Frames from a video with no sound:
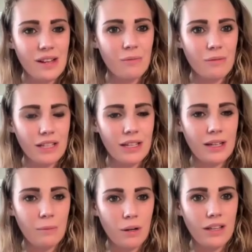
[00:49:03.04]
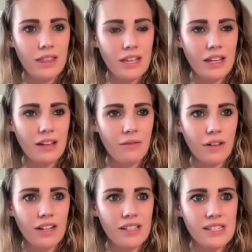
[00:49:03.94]
a really important thing
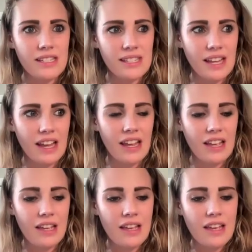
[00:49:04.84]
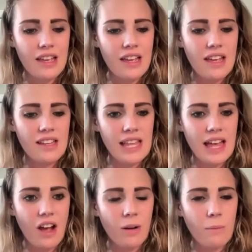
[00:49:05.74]
for us to say is
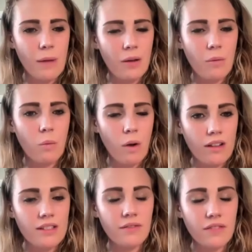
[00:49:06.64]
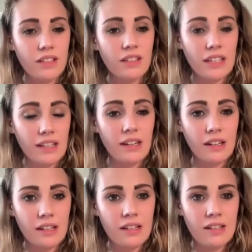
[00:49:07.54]
that our men want to feel
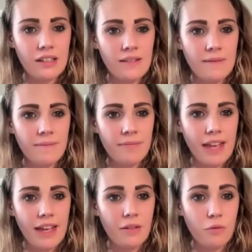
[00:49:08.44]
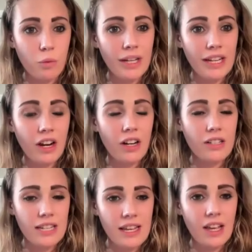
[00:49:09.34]
needed and if we are
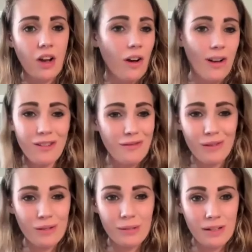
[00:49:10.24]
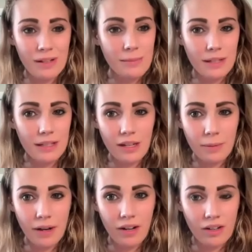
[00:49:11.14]
taking all of the responsibility
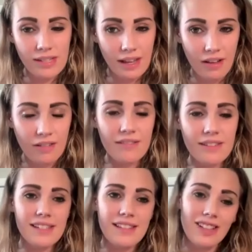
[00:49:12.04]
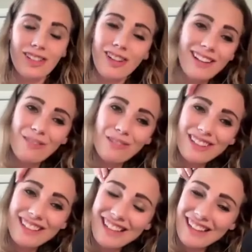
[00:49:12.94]
upon ourselves they're not going to
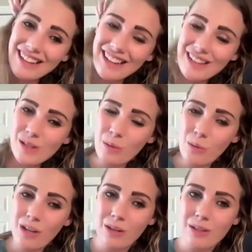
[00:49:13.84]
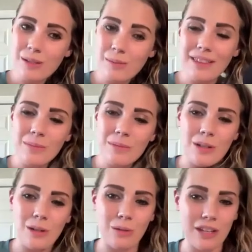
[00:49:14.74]
feel needed and so what do you expect them to
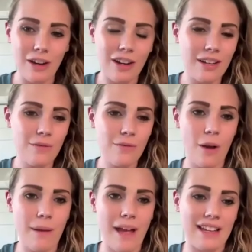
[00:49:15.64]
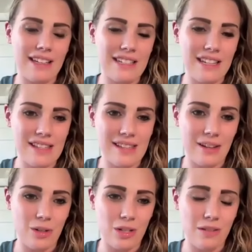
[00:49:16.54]
do they are going to fall back into this
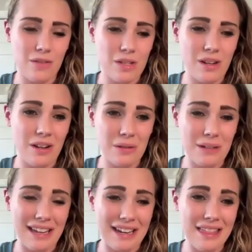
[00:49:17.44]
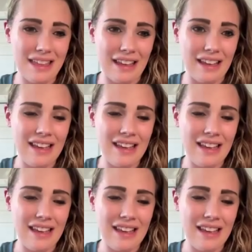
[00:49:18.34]
energy of just not doing anything